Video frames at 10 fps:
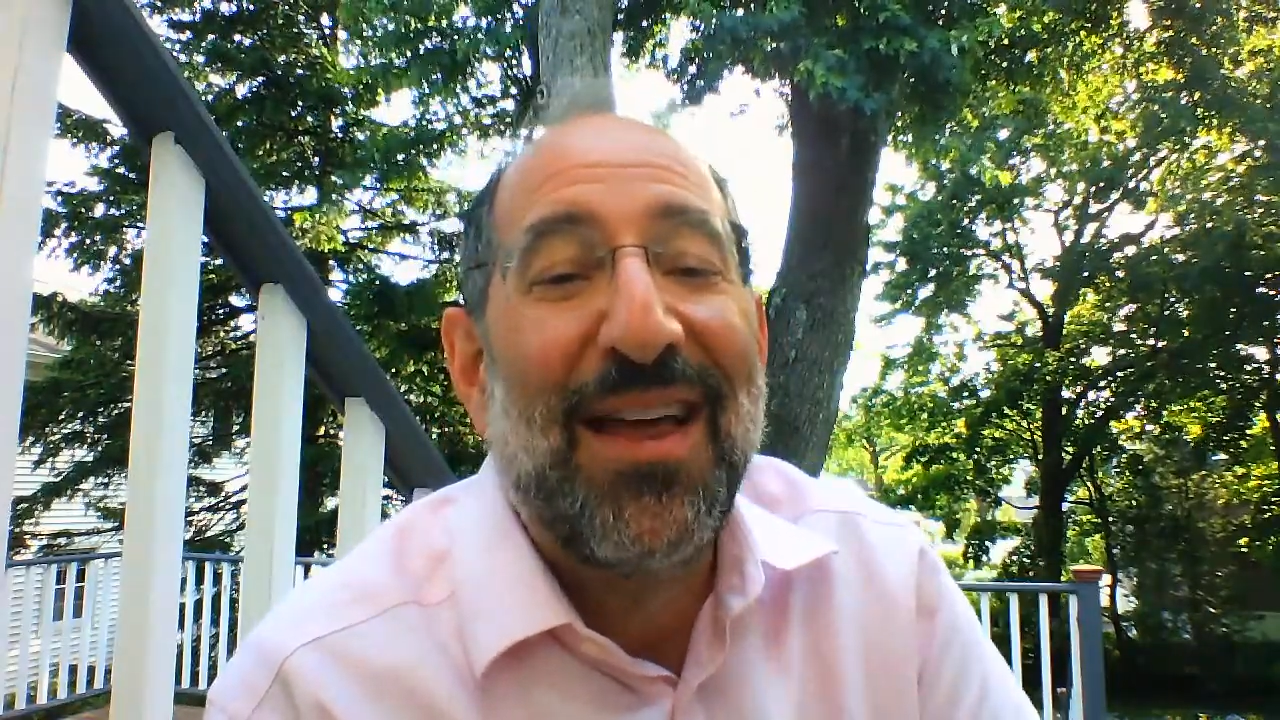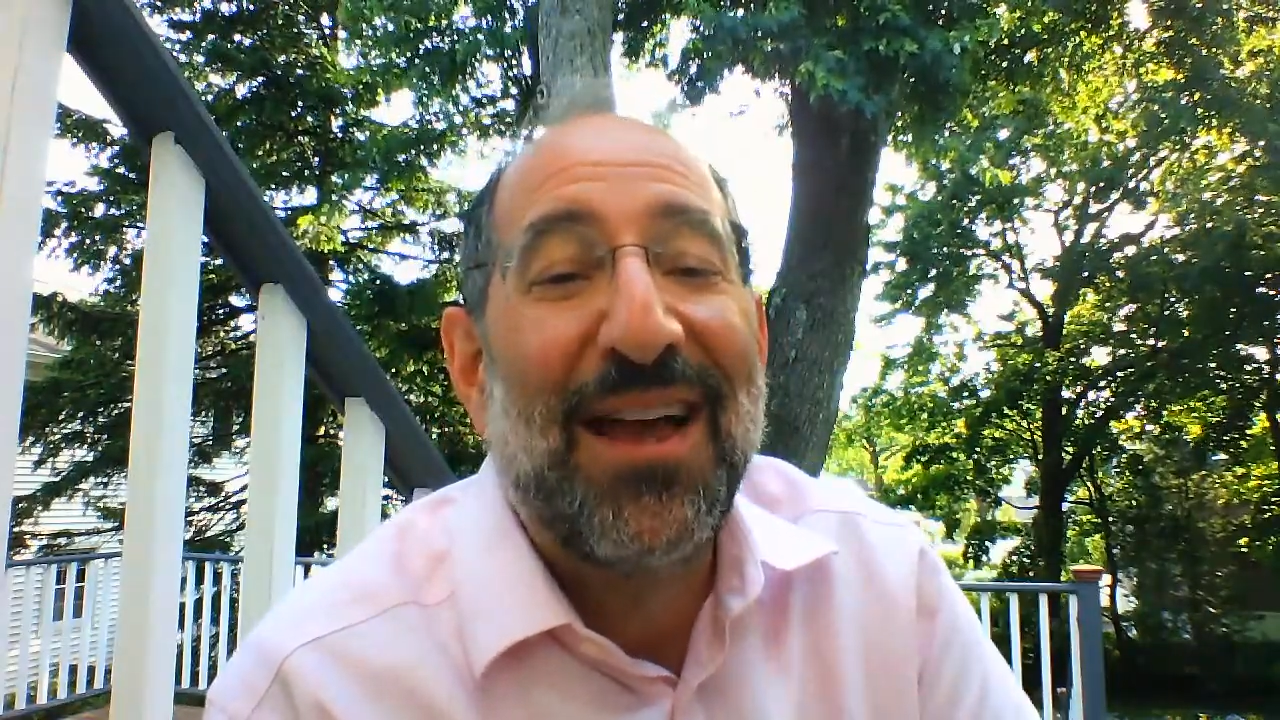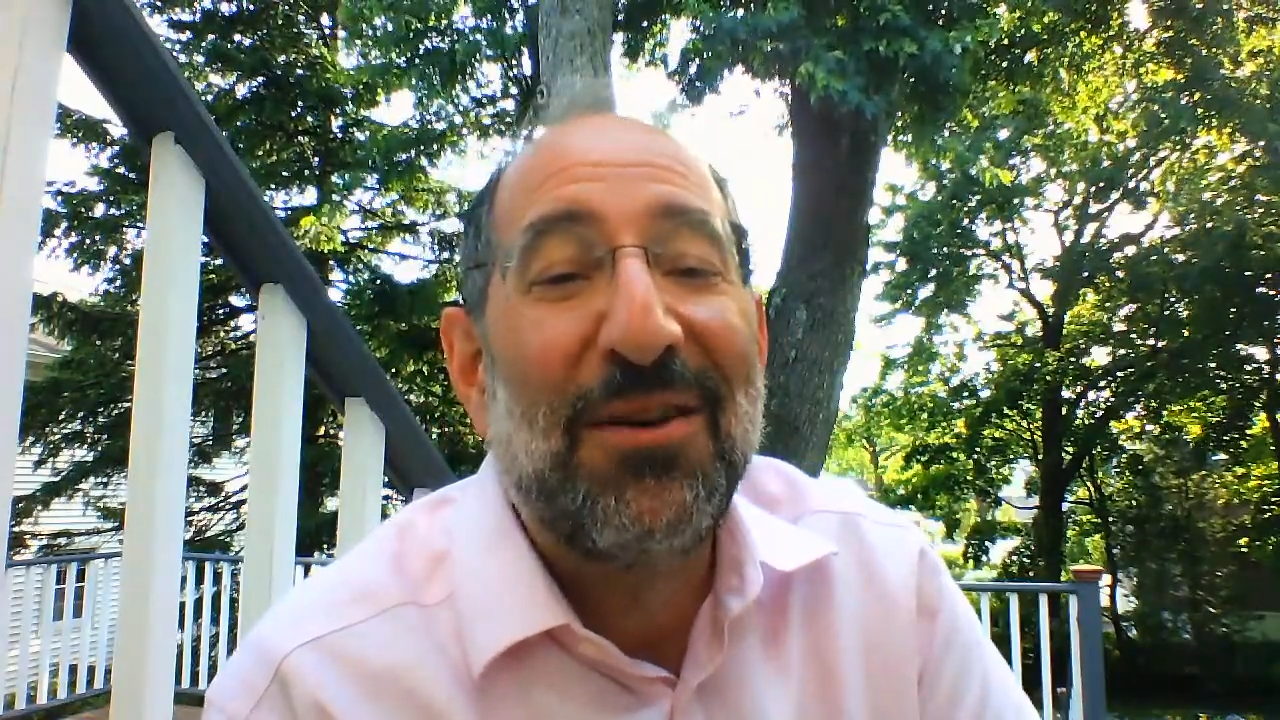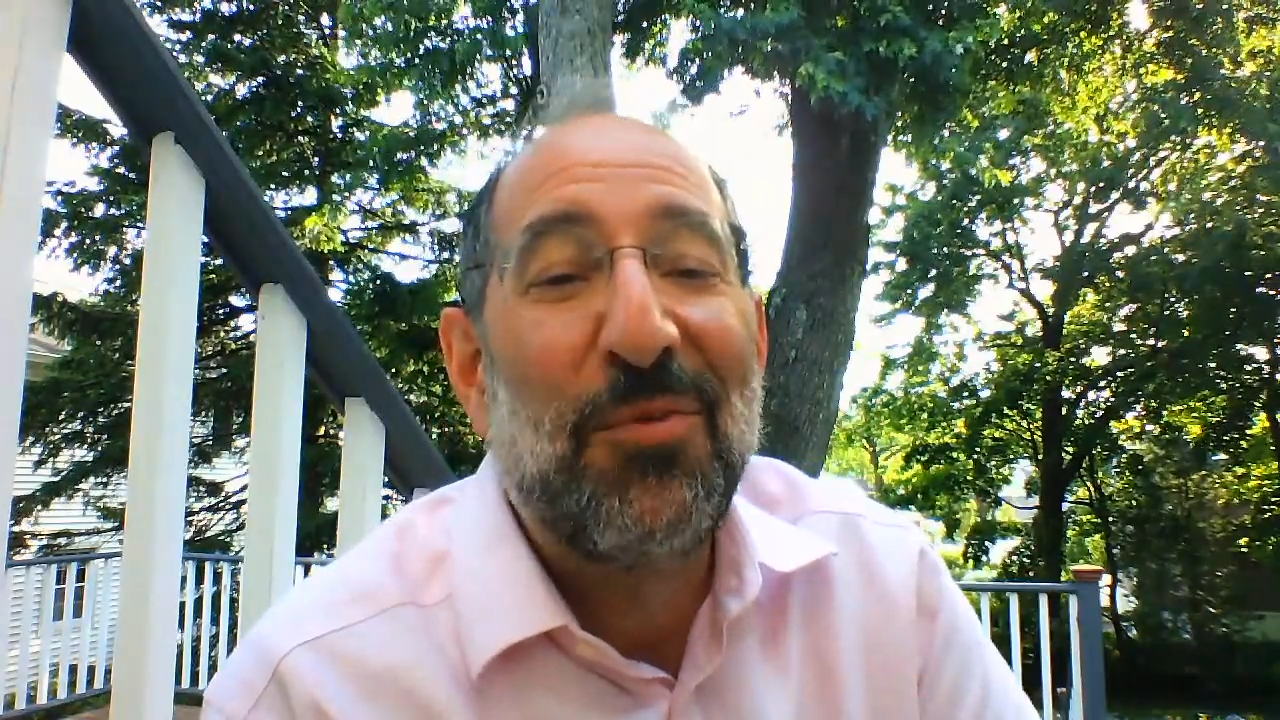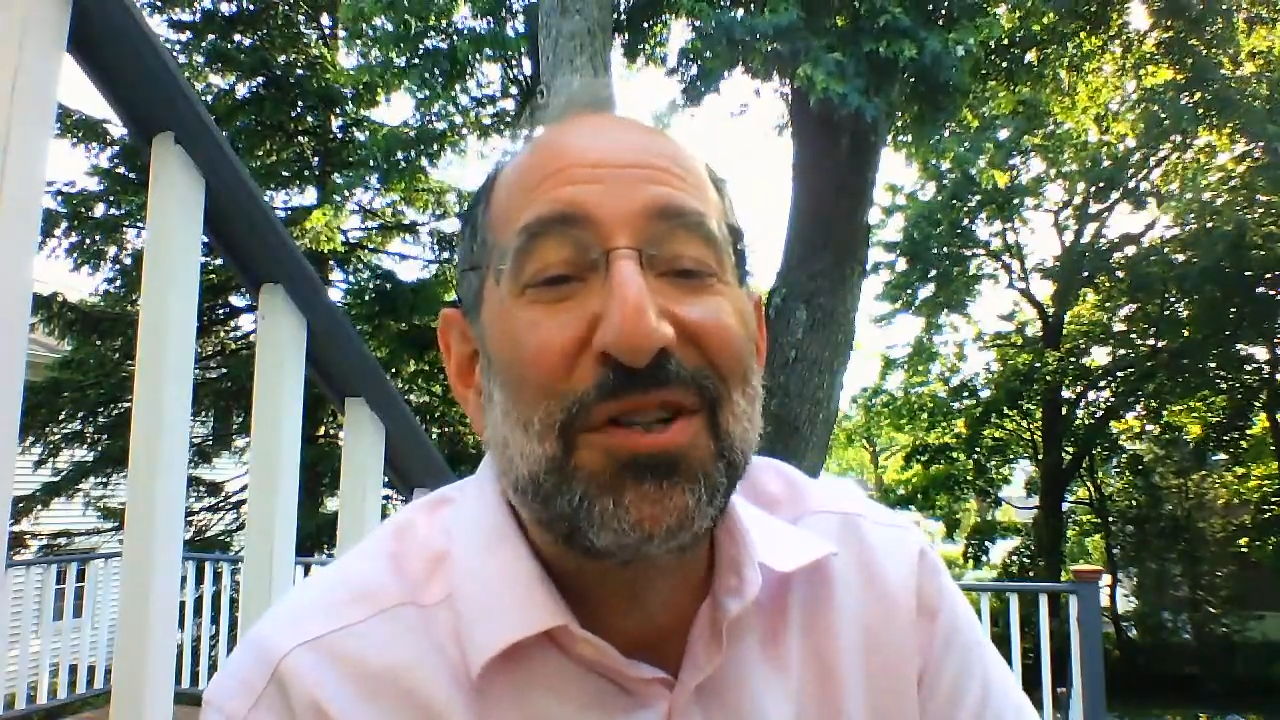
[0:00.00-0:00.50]

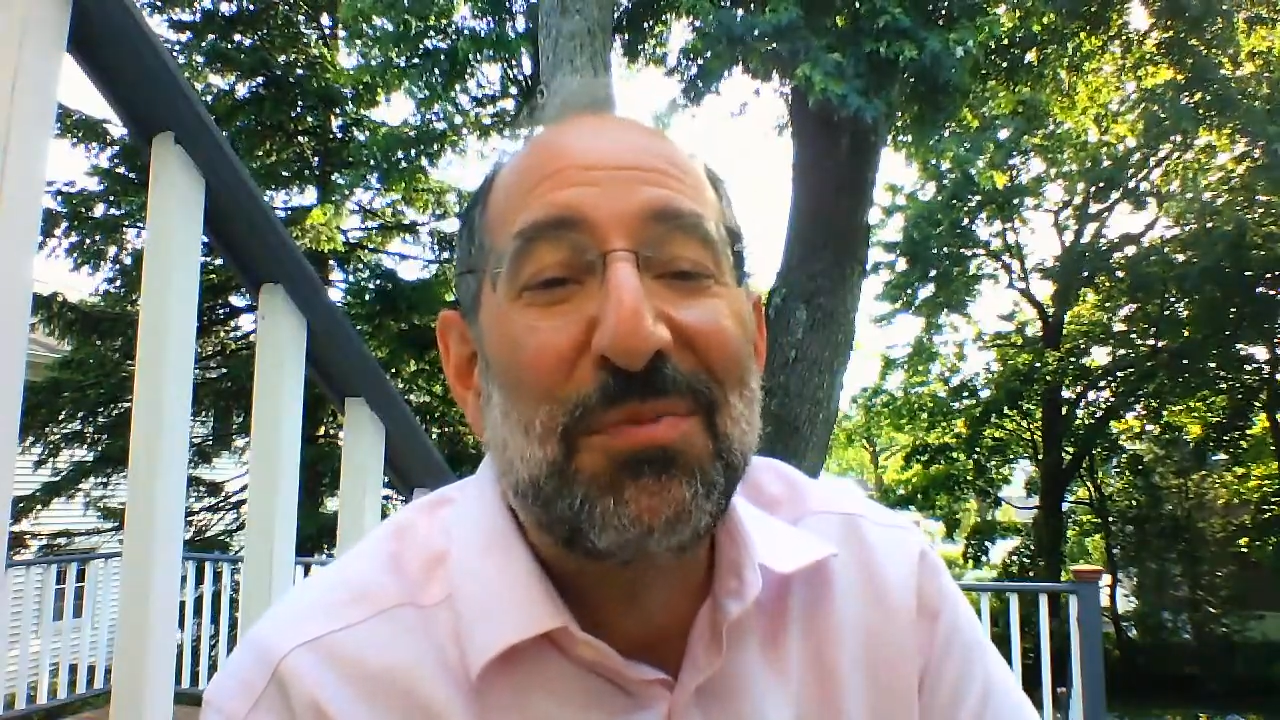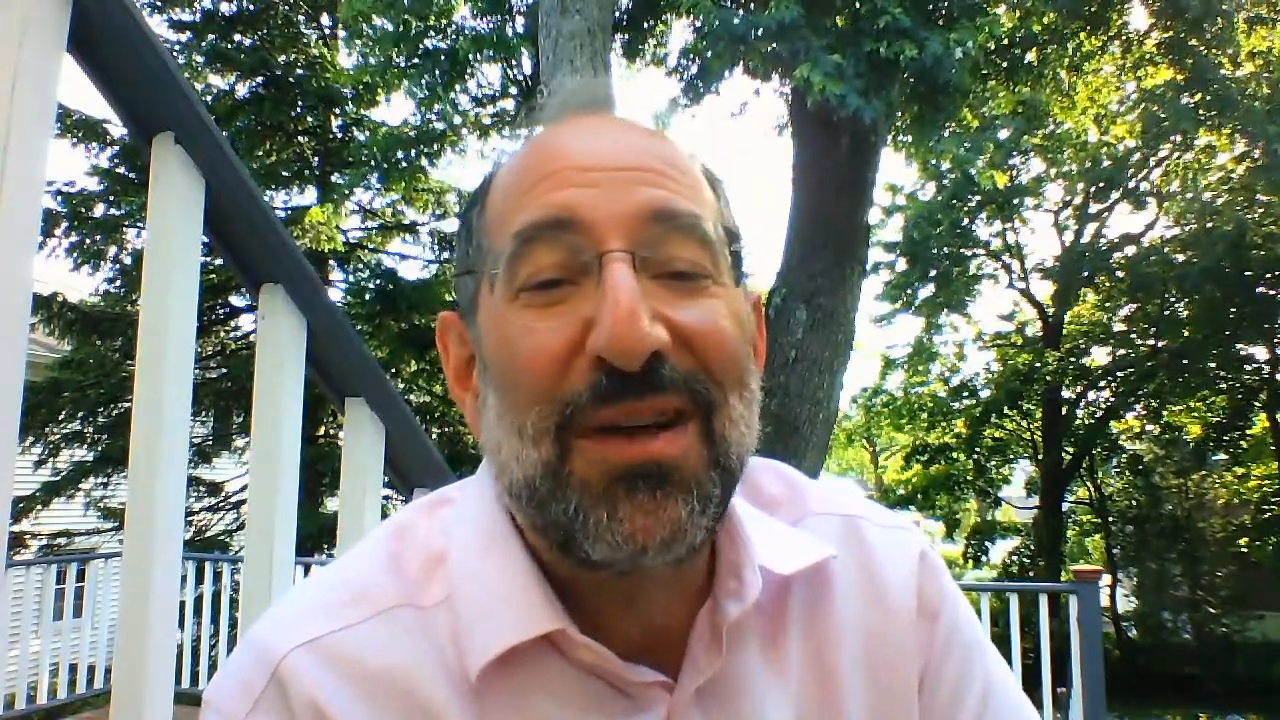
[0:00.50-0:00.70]
then once